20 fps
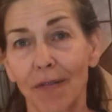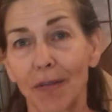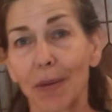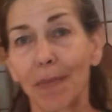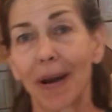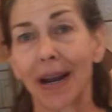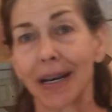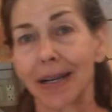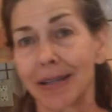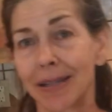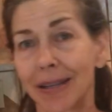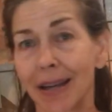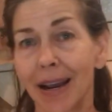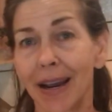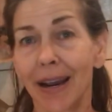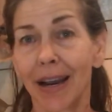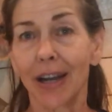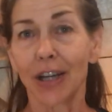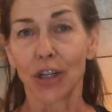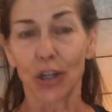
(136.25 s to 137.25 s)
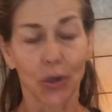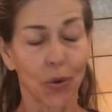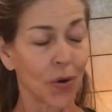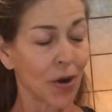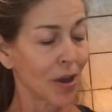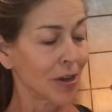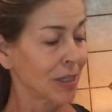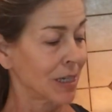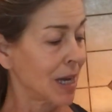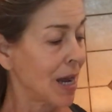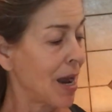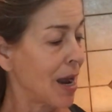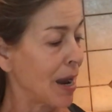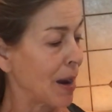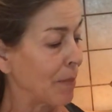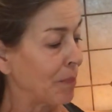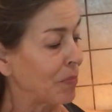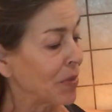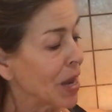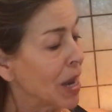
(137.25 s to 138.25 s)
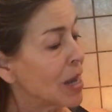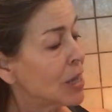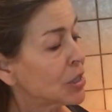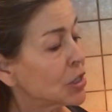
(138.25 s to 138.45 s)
Everybody's short on time.